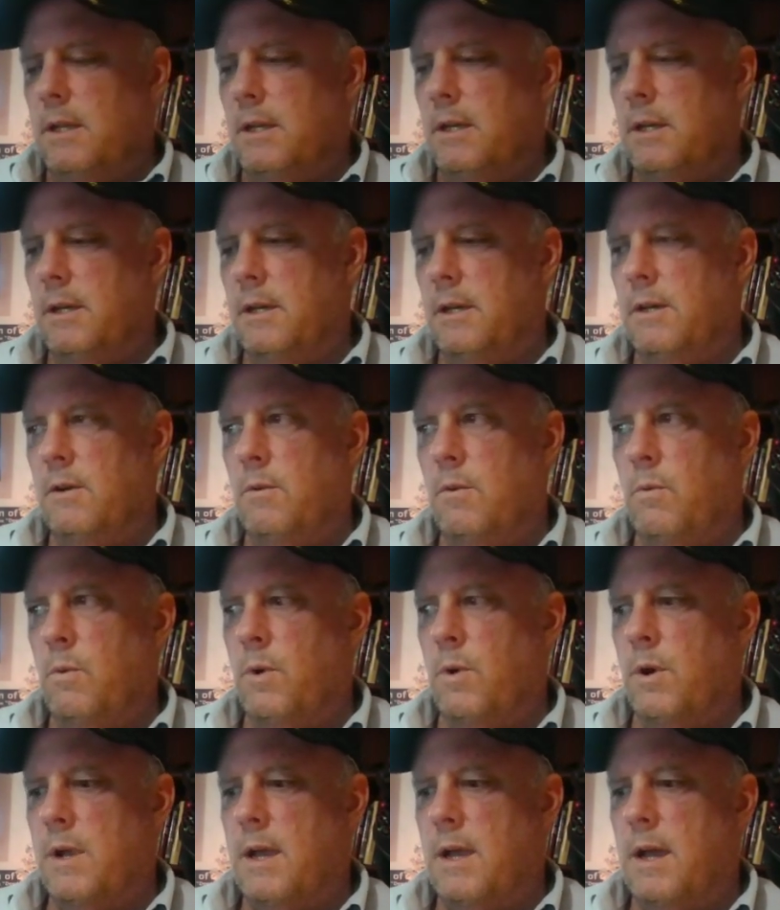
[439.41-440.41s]

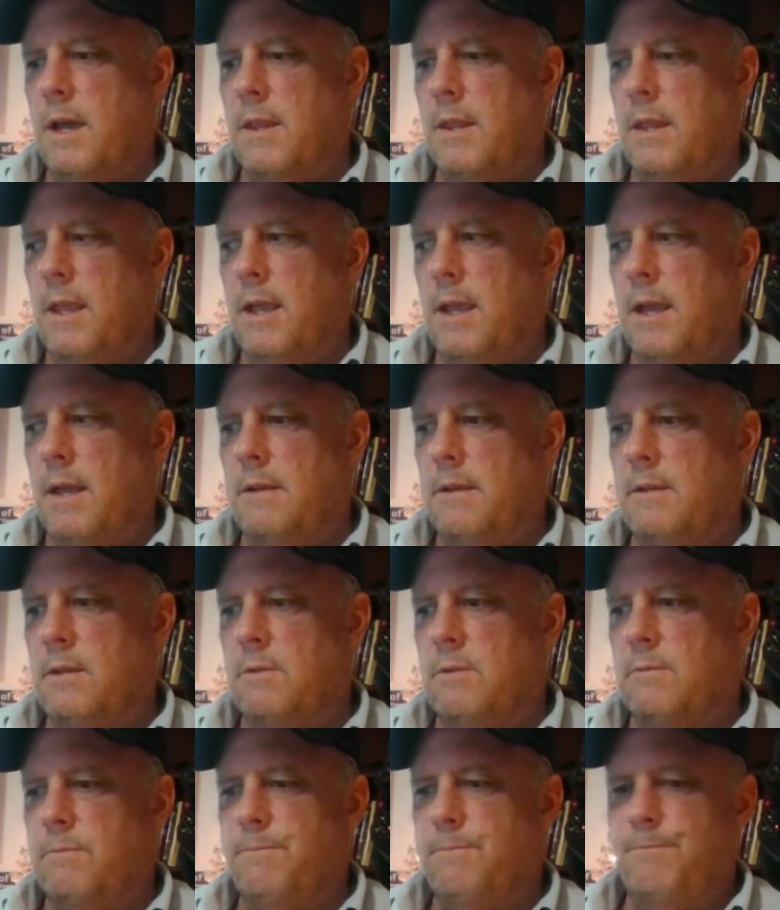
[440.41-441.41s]
Work on that.
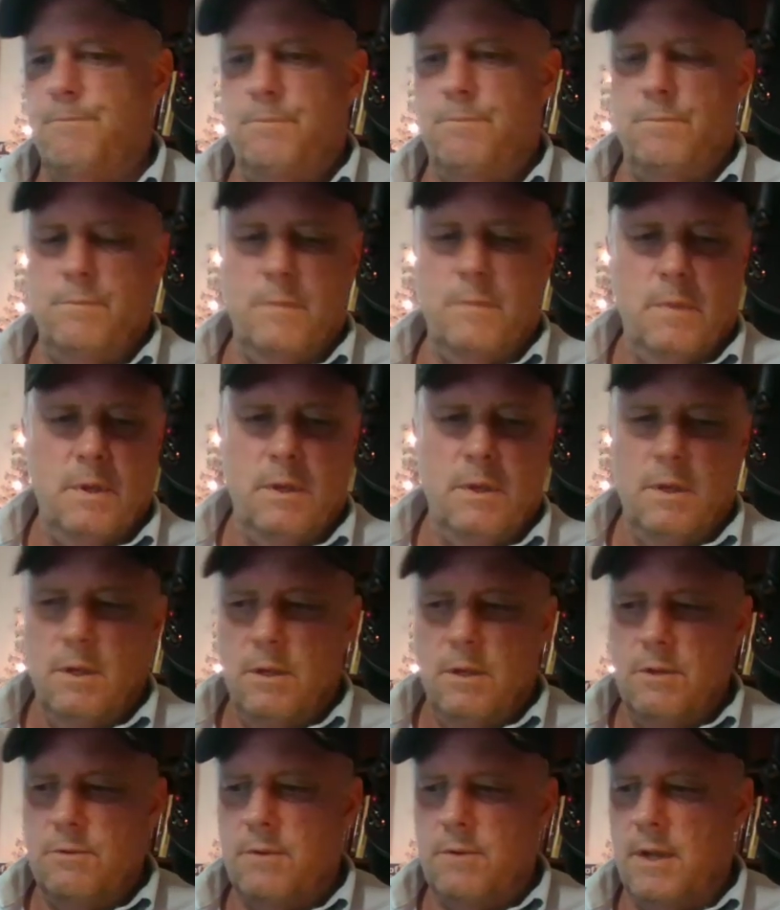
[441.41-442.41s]
Don't
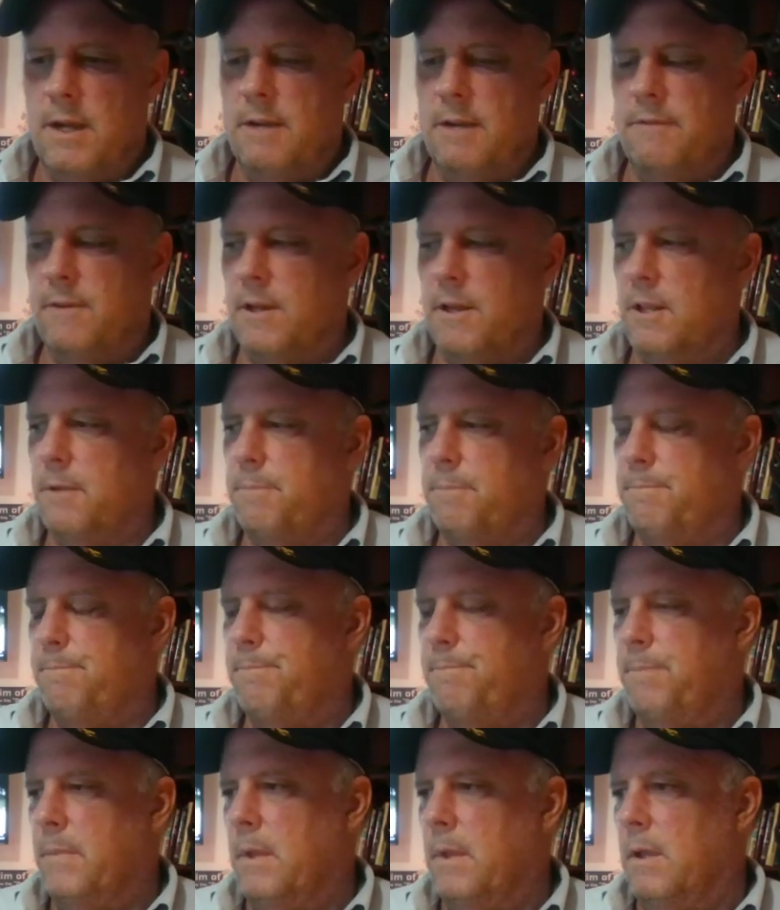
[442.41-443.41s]
try to develop,
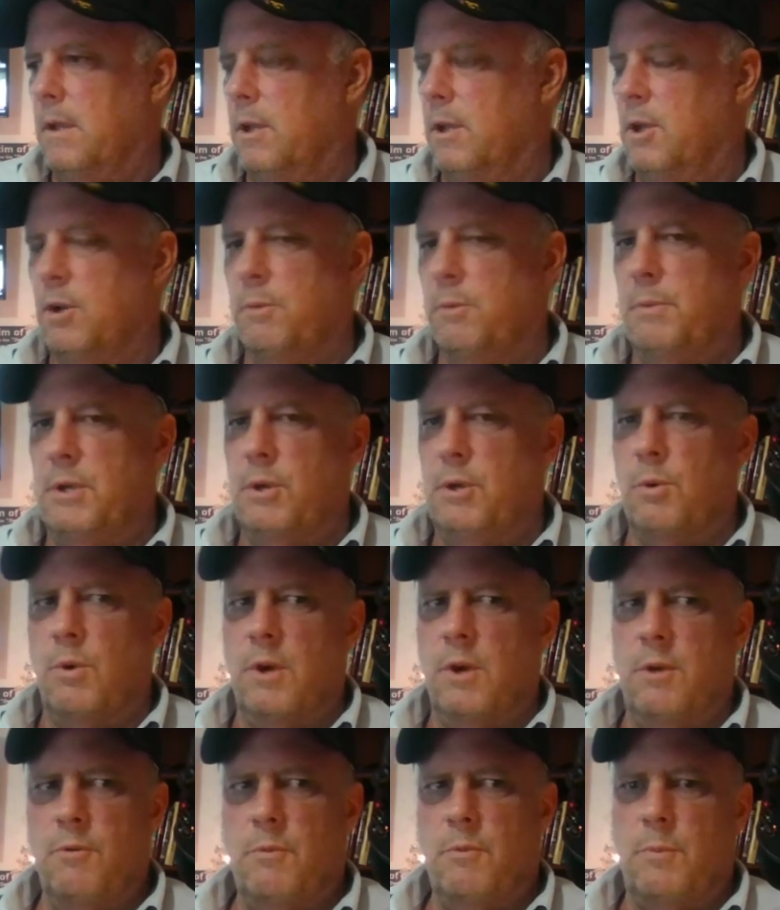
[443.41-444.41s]
you know,
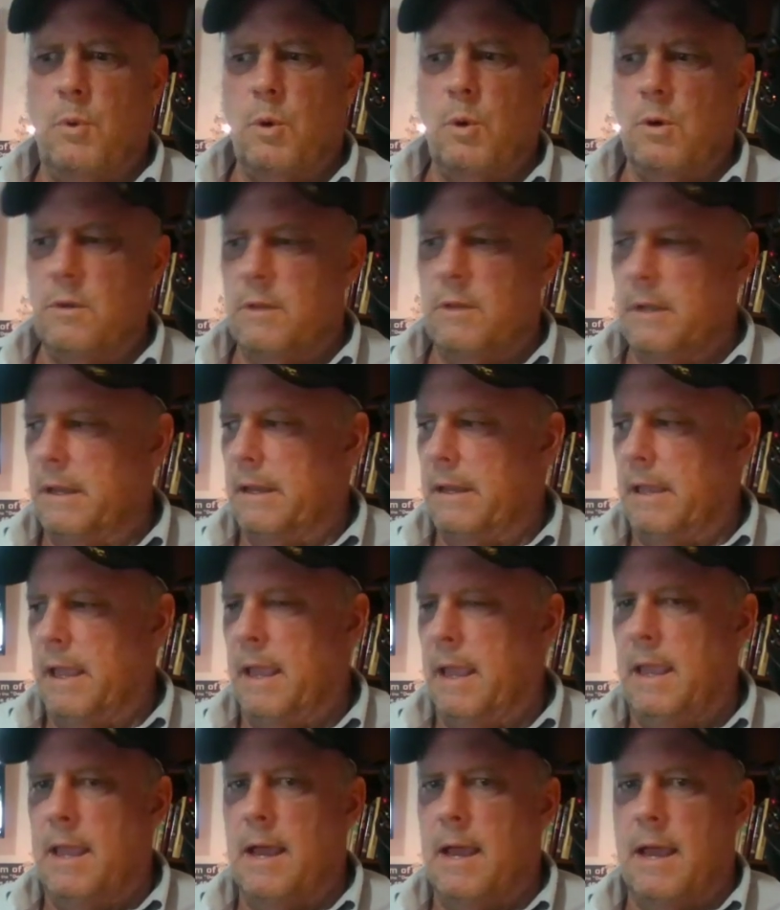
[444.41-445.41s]
Minority Report like
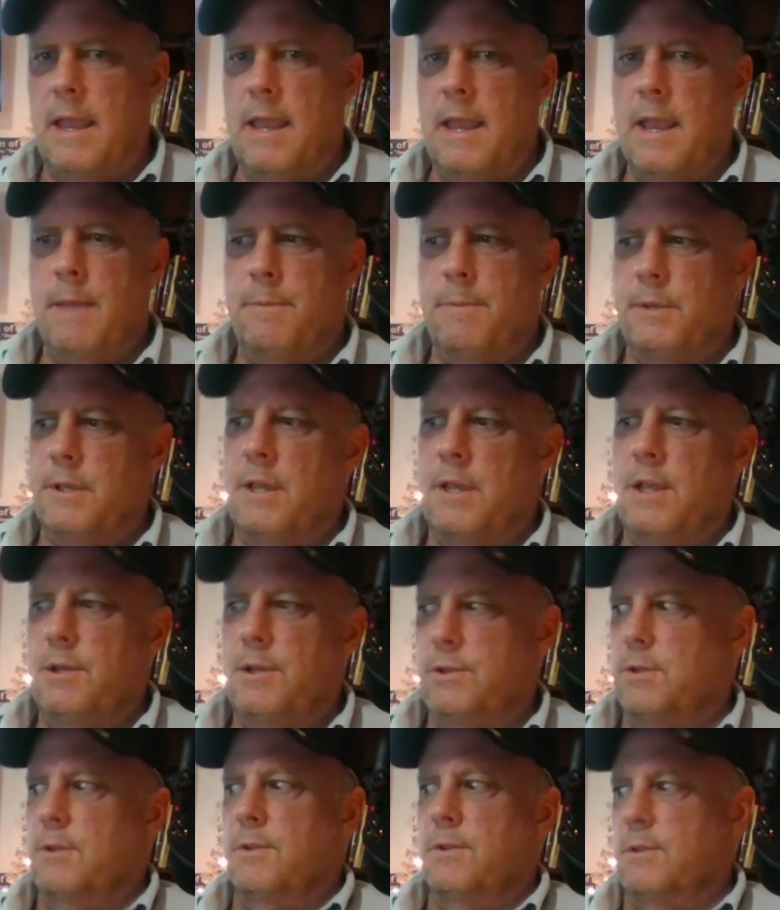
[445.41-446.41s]
AI
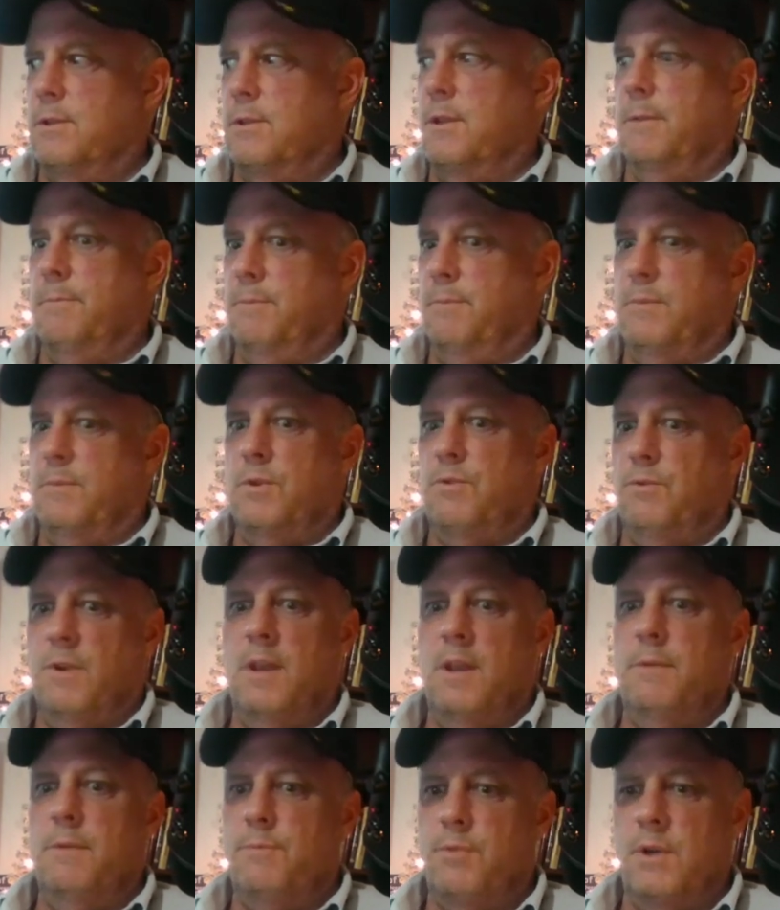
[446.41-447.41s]
applications that
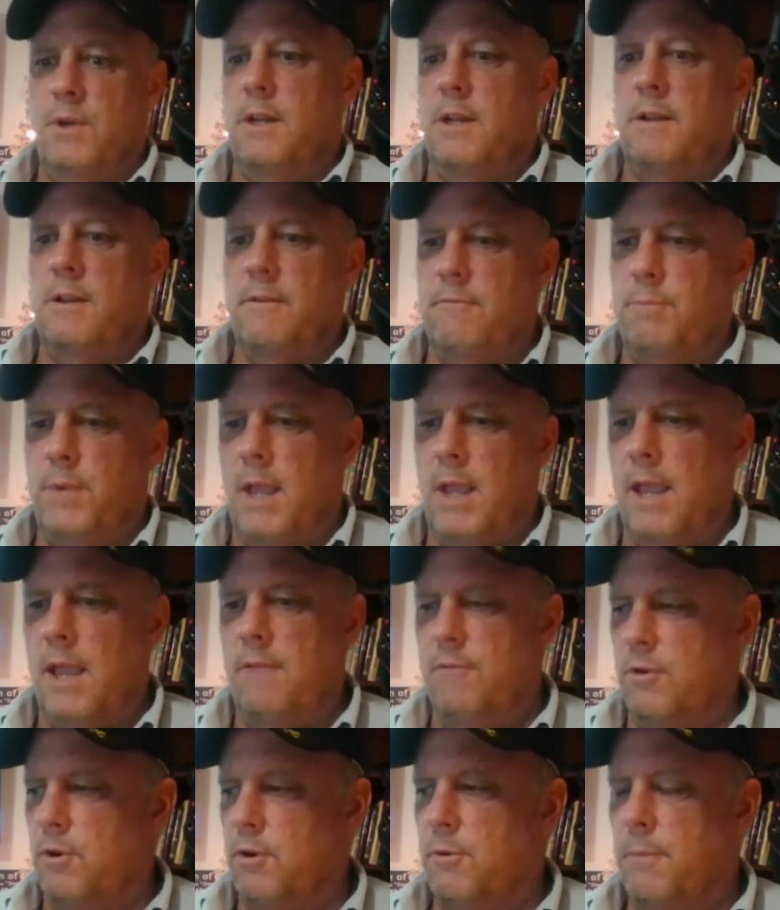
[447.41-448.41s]
create predictive
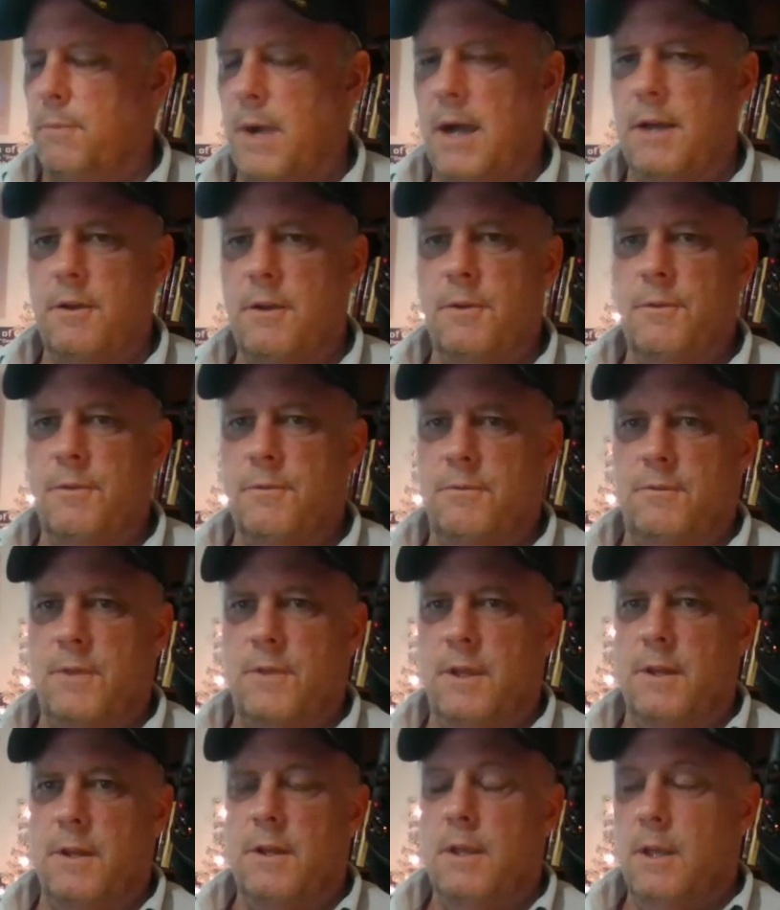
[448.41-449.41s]
behavioral models
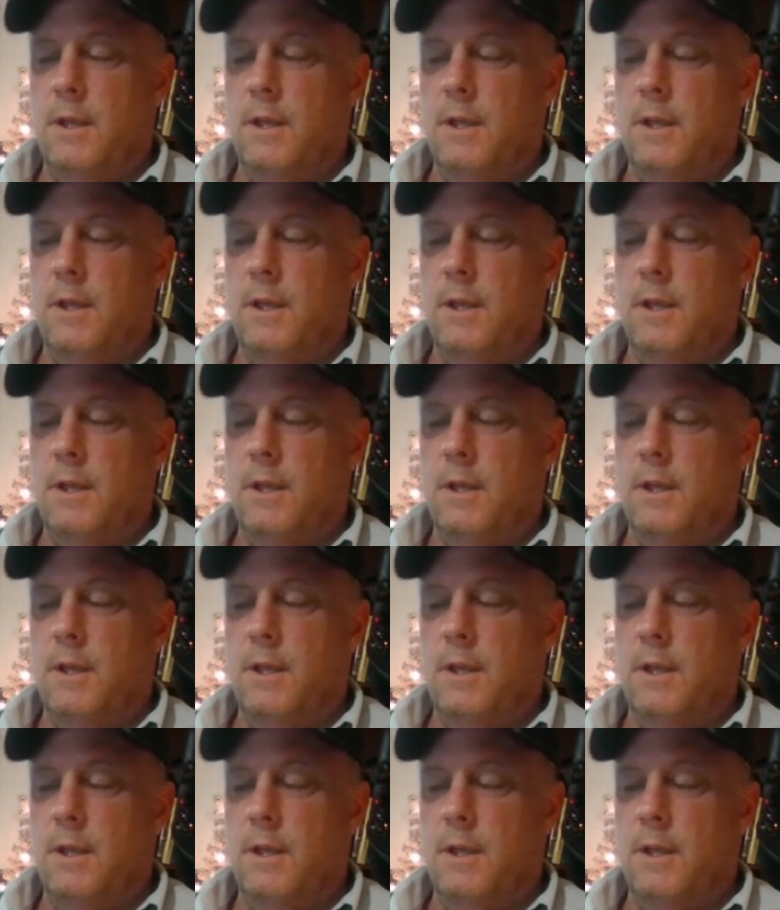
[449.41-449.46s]
that